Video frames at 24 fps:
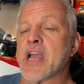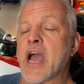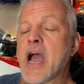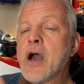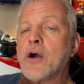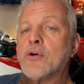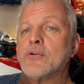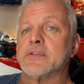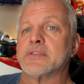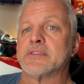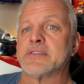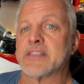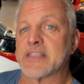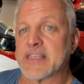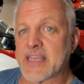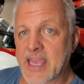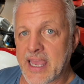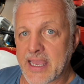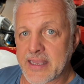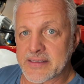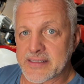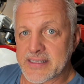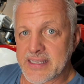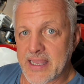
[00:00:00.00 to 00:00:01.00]
out to
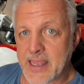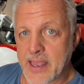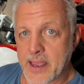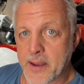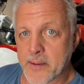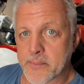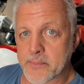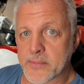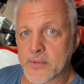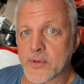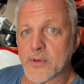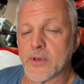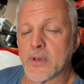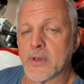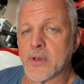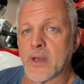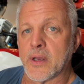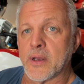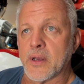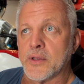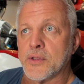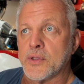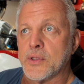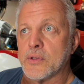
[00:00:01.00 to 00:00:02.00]
KTM
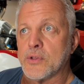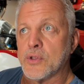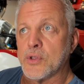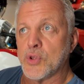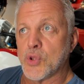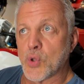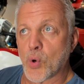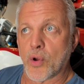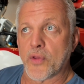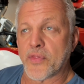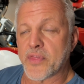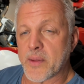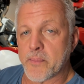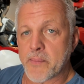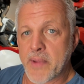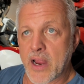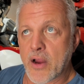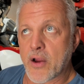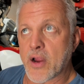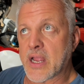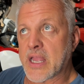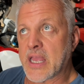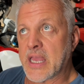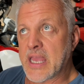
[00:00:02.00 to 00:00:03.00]
North
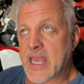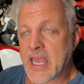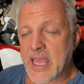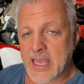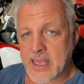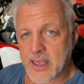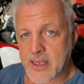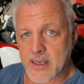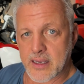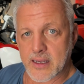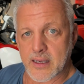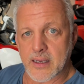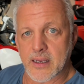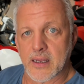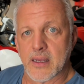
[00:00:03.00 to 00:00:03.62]
America Inc.